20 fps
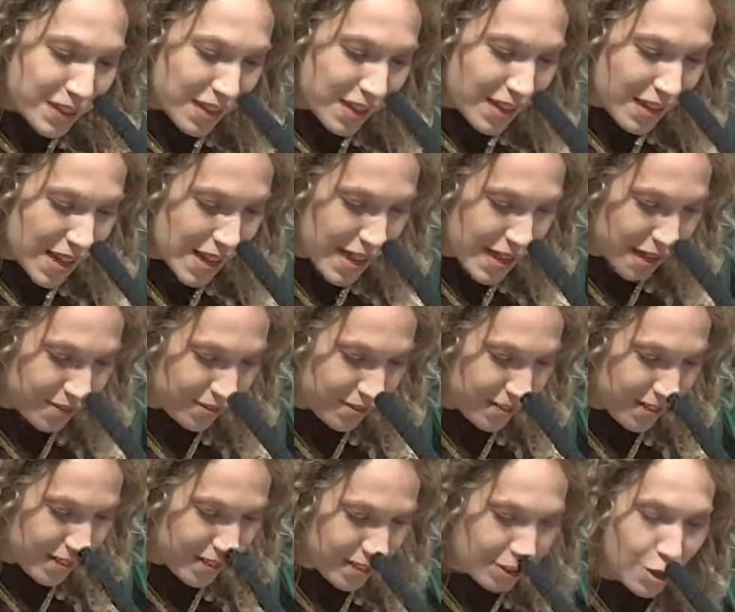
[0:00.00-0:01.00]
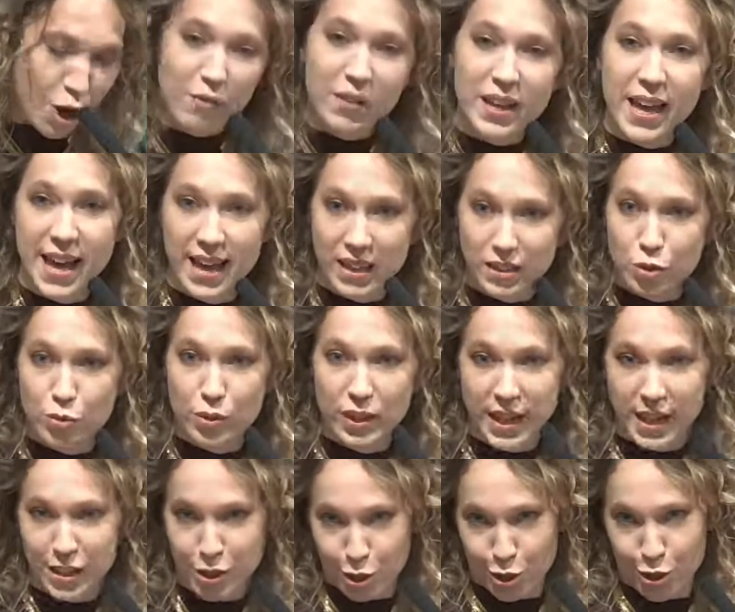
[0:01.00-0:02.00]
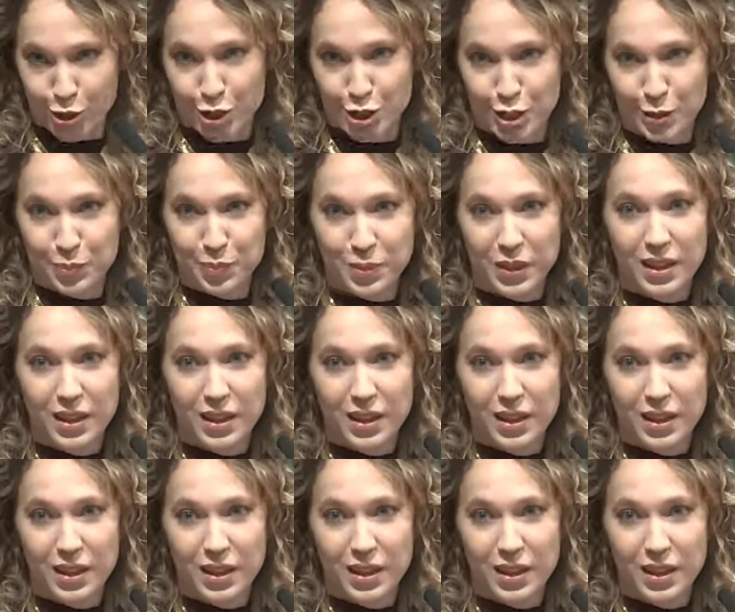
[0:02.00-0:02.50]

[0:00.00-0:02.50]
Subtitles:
I have a love-hate relationship.